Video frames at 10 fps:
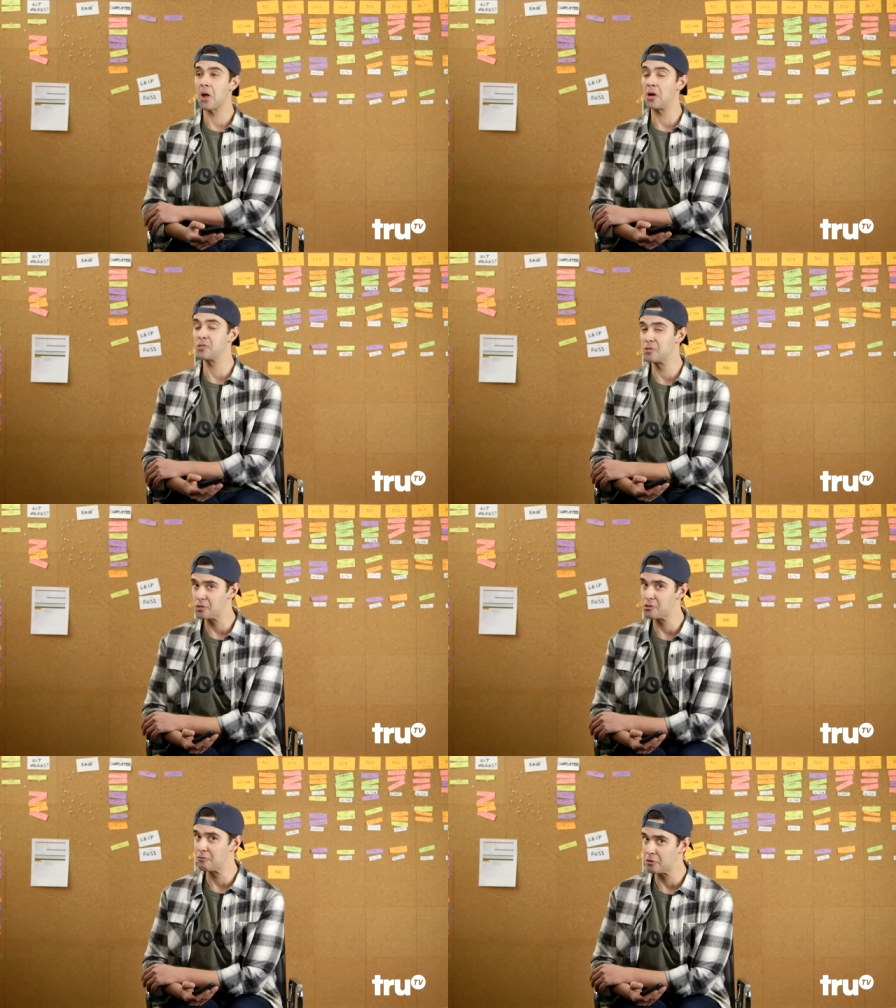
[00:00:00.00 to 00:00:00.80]
is
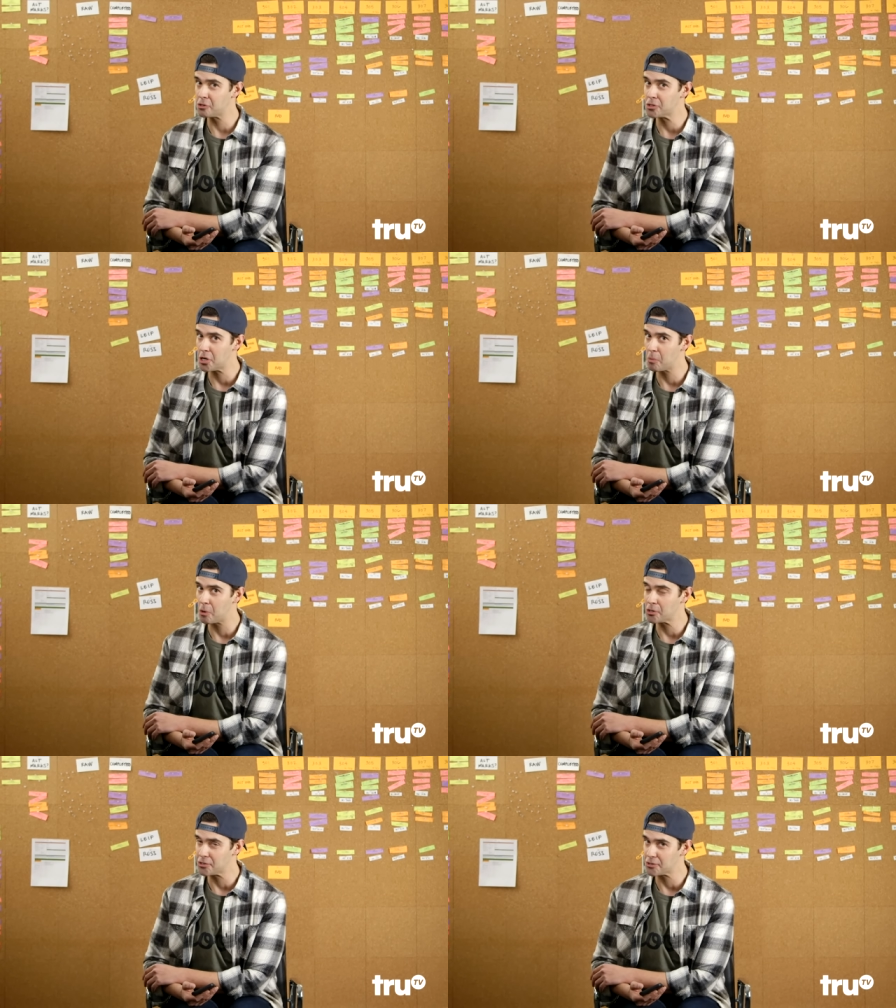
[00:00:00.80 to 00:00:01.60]
this your first time
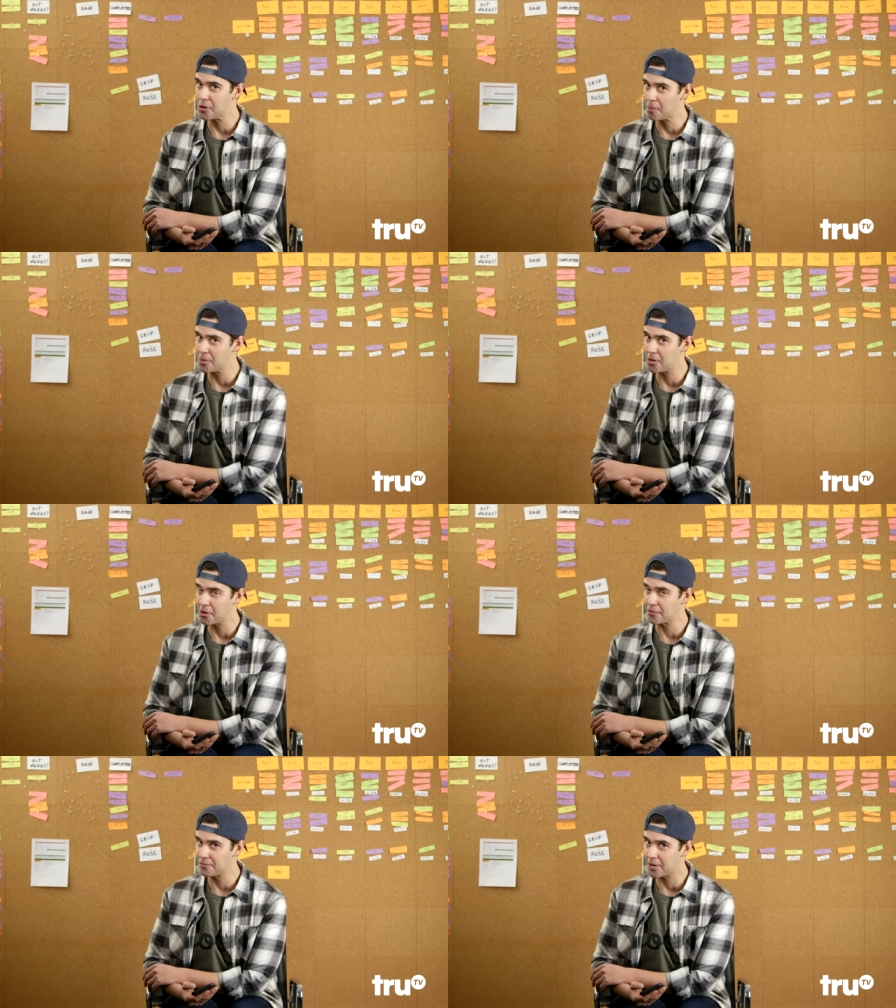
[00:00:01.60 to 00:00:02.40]
watching The
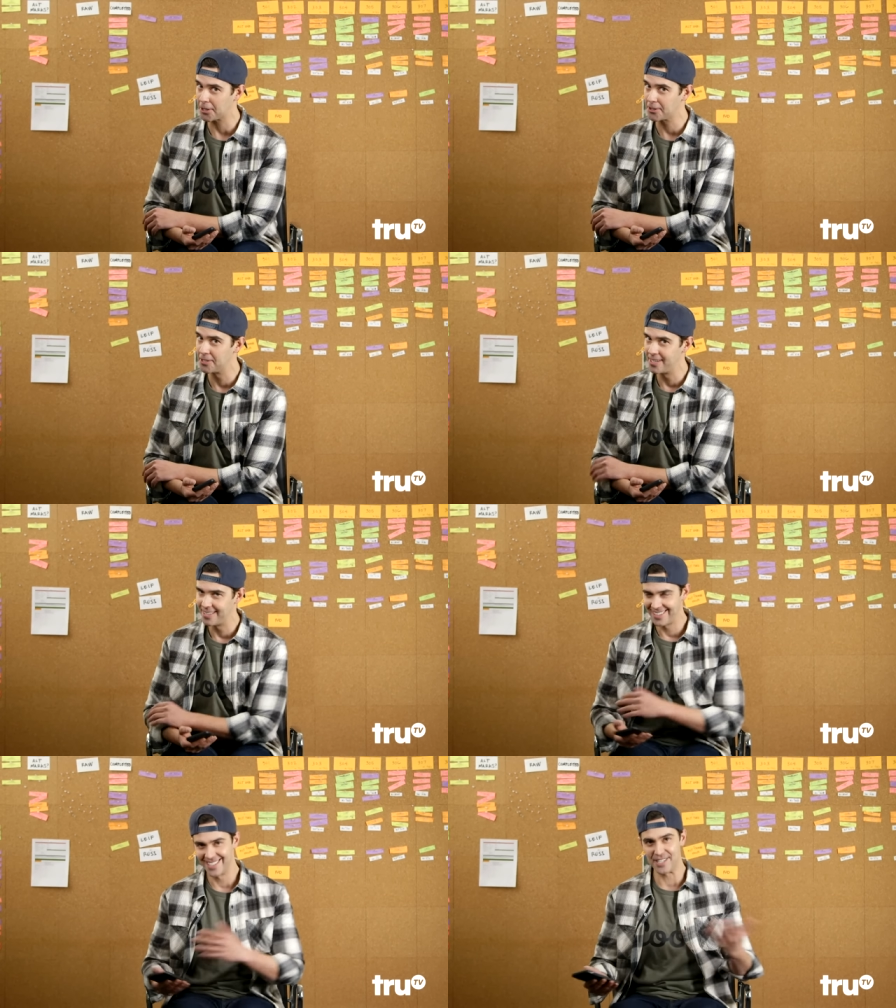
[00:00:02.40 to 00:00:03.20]
Carbonaro Effect?
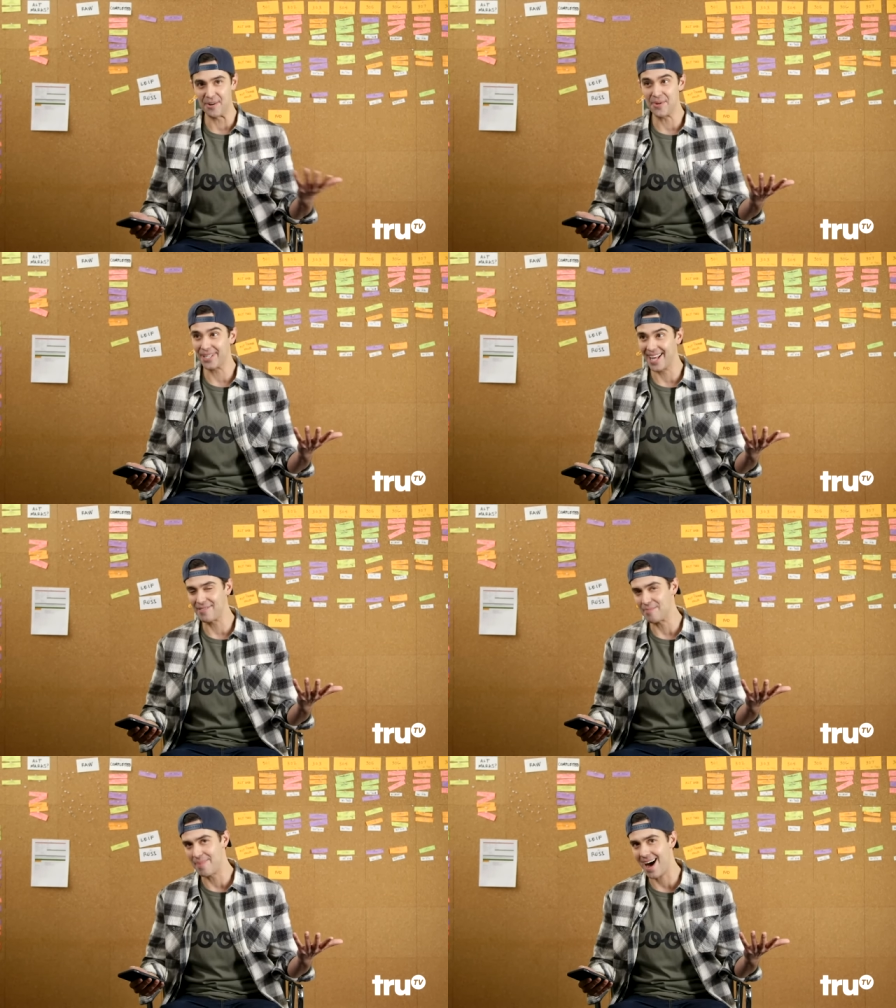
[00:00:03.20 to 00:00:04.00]
Cereal out
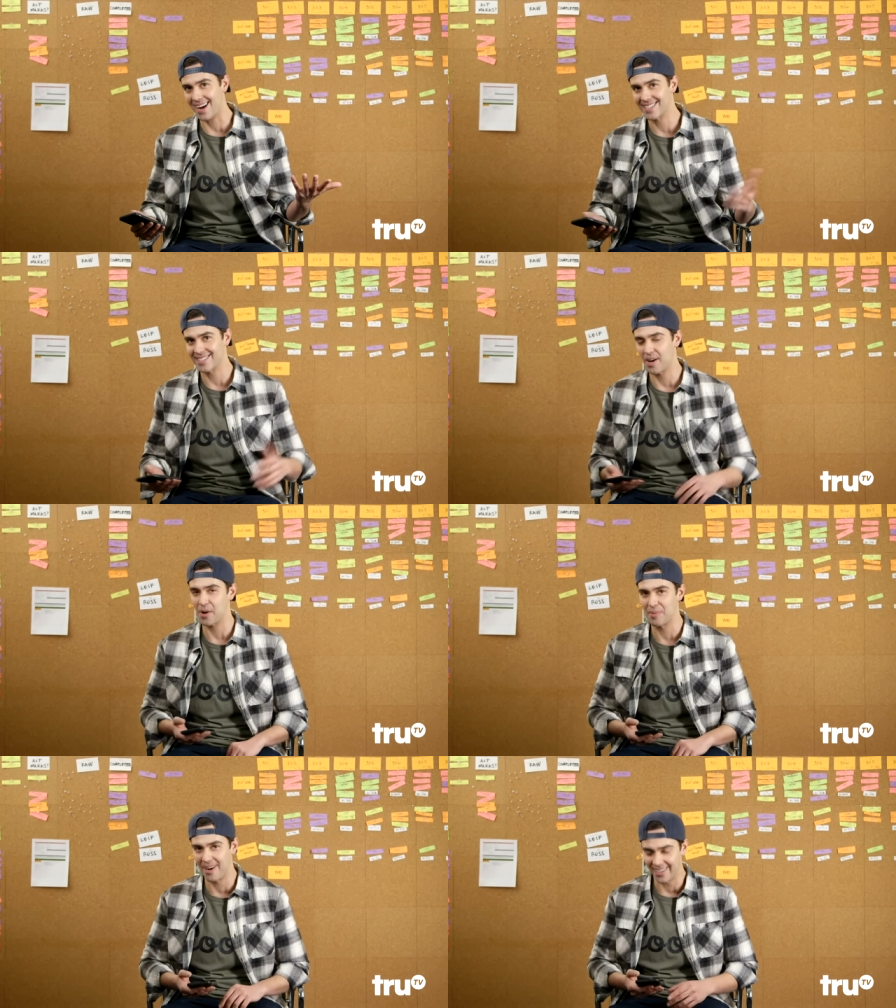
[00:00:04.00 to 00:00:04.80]
of a box?
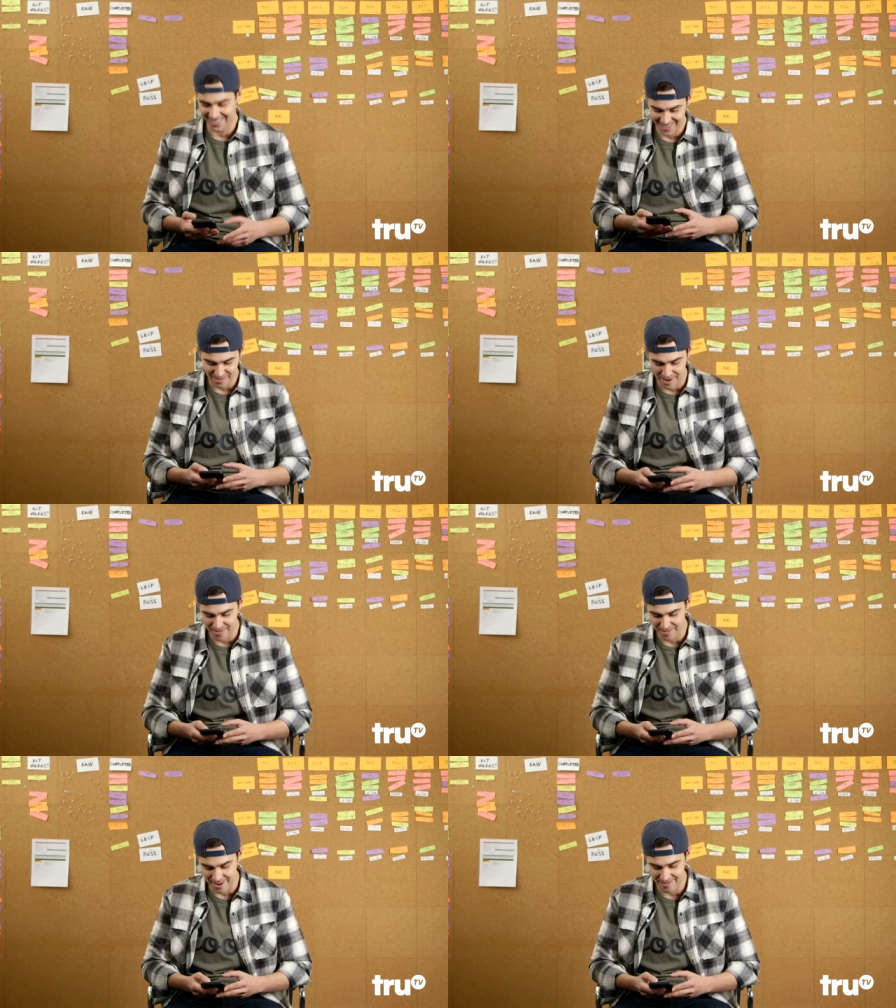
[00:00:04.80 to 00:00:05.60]
Oh, come on.
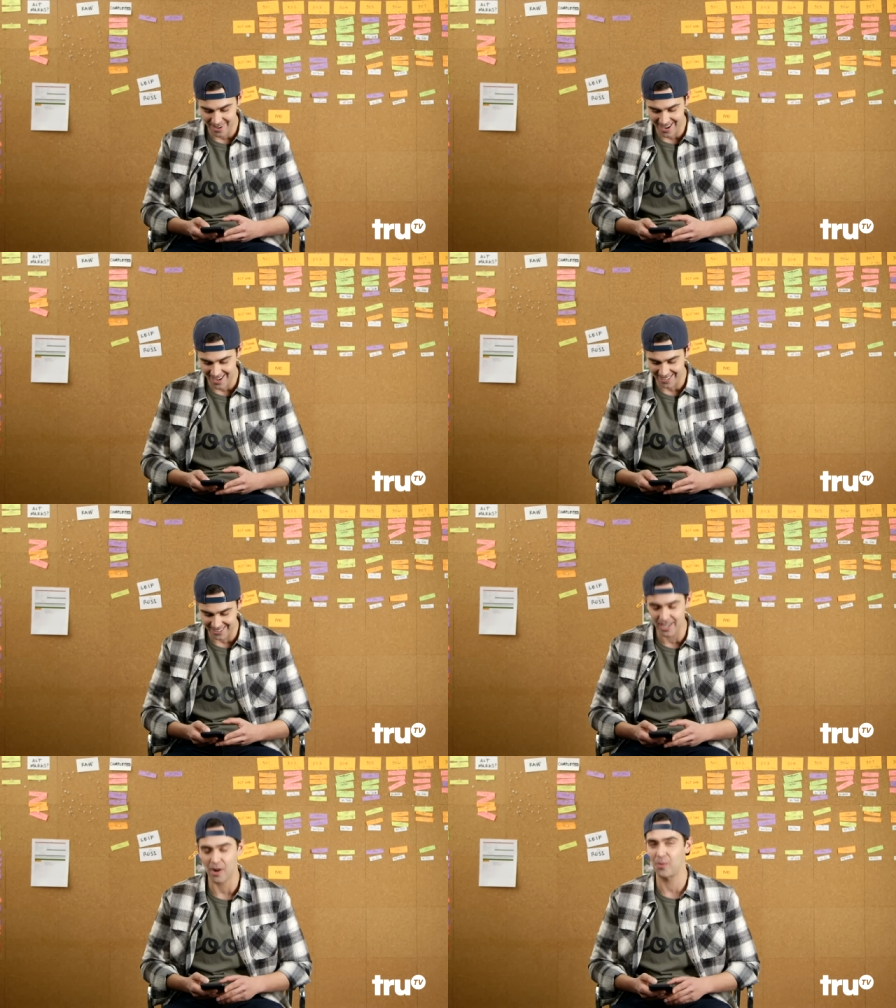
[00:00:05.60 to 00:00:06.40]

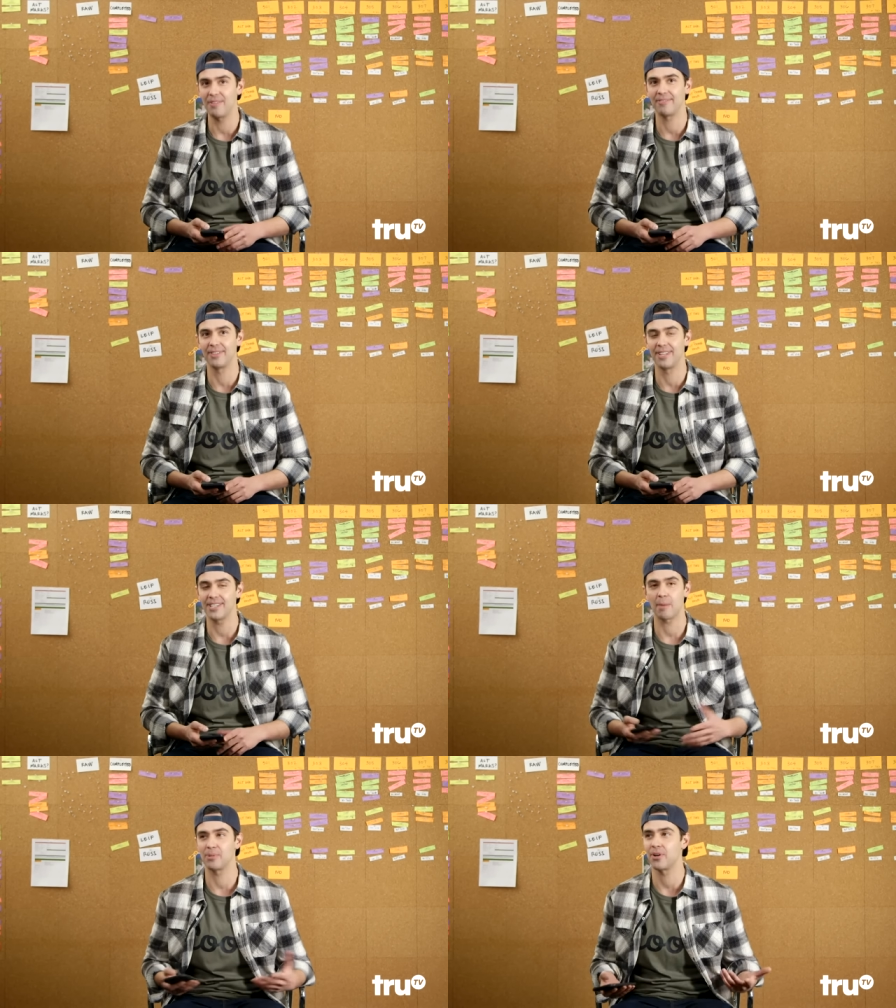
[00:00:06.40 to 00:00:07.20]

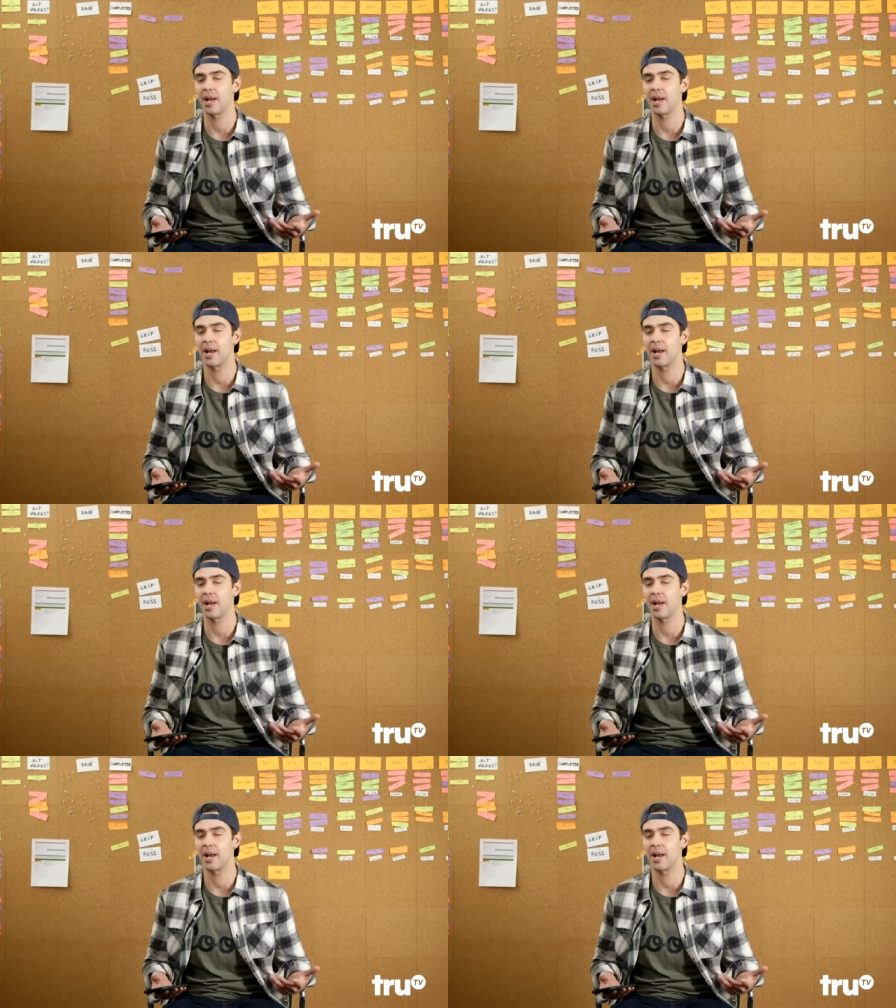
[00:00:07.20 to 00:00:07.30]
This episode